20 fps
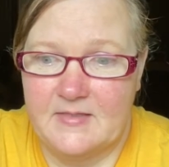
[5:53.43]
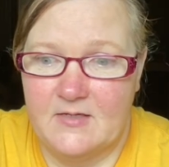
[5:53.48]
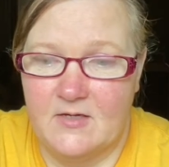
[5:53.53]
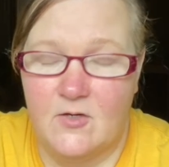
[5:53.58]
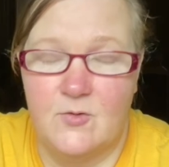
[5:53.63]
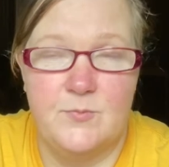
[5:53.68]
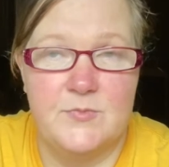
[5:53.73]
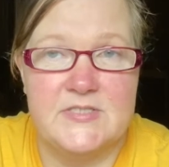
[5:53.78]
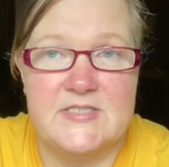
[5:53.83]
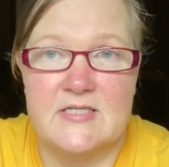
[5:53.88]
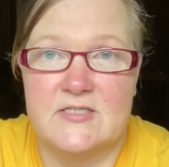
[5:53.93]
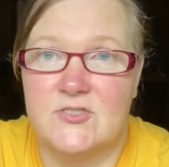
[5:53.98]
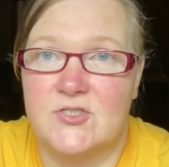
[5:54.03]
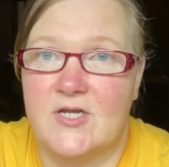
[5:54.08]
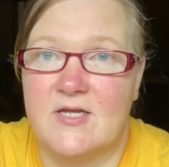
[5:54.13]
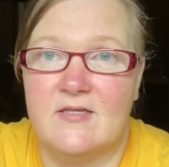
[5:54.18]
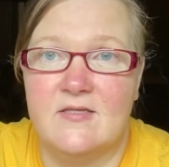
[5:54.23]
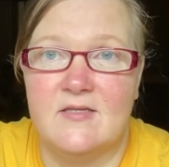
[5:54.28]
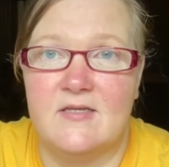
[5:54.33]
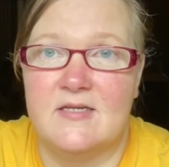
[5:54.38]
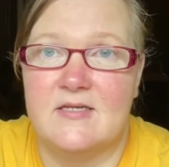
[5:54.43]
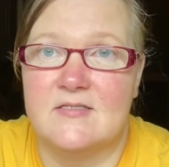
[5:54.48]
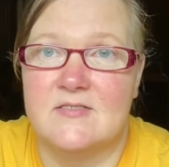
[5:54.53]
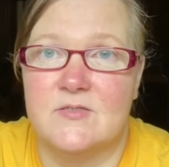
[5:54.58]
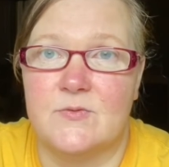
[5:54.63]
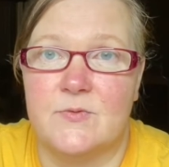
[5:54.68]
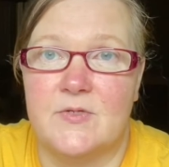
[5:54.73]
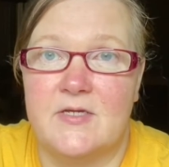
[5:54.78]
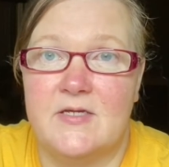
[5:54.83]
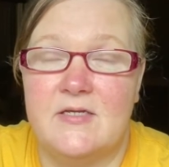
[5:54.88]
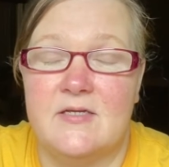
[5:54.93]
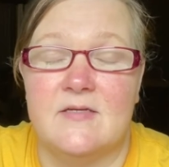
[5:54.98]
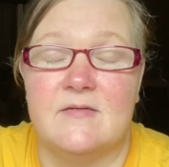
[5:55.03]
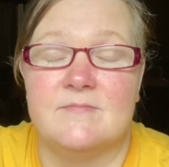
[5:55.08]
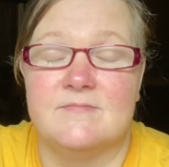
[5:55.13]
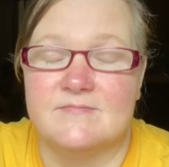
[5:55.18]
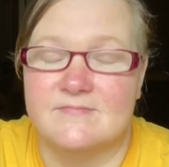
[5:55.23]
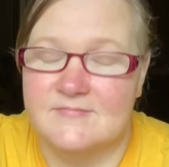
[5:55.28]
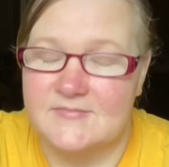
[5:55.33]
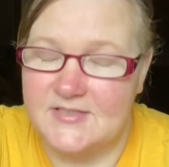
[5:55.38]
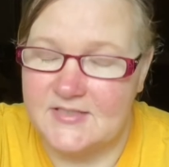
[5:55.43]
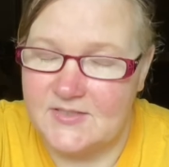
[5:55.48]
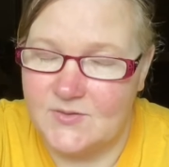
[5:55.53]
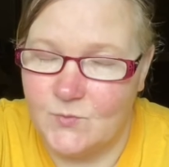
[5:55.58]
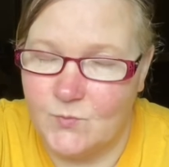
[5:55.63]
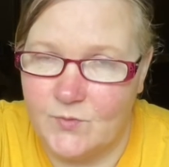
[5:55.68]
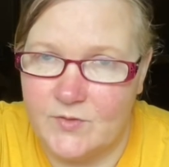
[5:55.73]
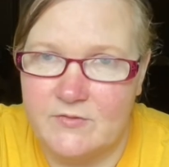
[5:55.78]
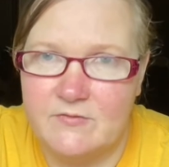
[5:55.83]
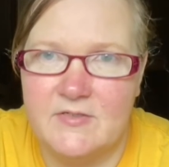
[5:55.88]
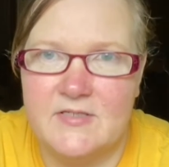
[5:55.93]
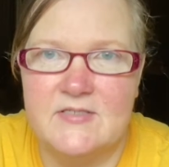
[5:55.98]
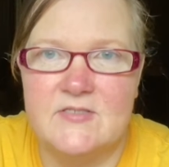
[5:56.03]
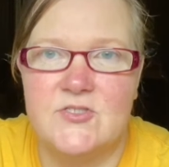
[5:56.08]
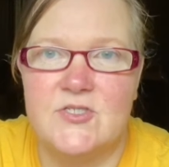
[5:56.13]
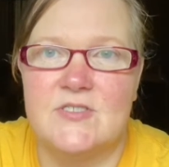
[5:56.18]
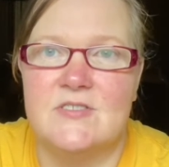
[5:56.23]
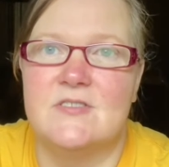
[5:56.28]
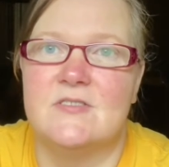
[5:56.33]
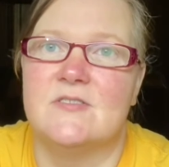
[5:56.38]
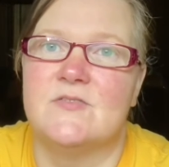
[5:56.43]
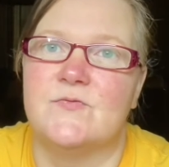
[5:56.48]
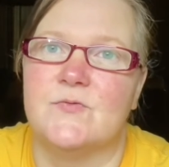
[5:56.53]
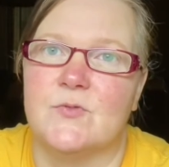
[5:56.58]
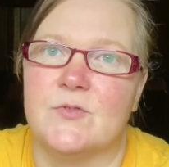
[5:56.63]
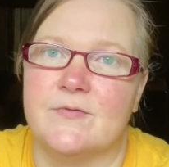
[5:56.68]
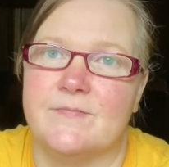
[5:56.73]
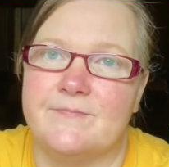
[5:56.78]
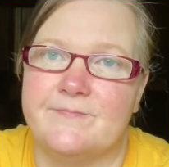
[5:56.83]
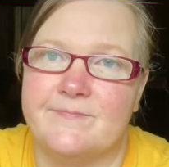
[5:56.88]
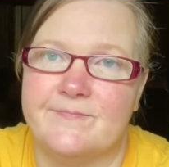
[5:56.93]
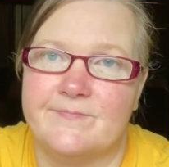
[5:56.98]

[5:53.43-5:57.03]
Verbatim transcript: homosexuality is okay. You will get justice for it.